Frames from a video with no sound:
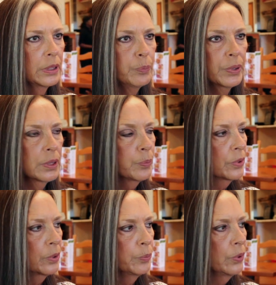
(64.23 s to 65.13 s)
he picked up
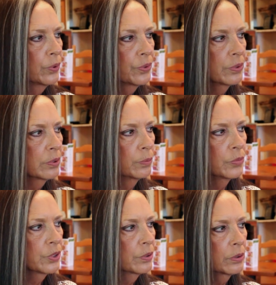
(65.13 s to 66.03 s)
their computer
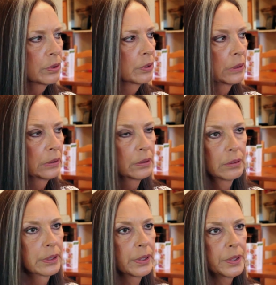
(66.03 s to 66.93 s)
system just
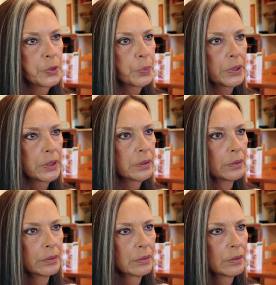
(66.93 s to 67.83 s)
lickety split.
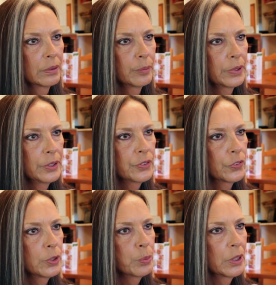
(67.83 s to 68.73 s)
I mean, he's
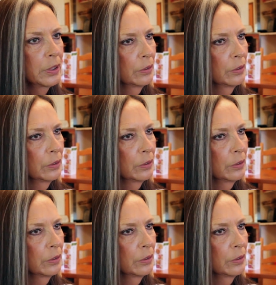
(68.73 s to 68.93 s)
very bright.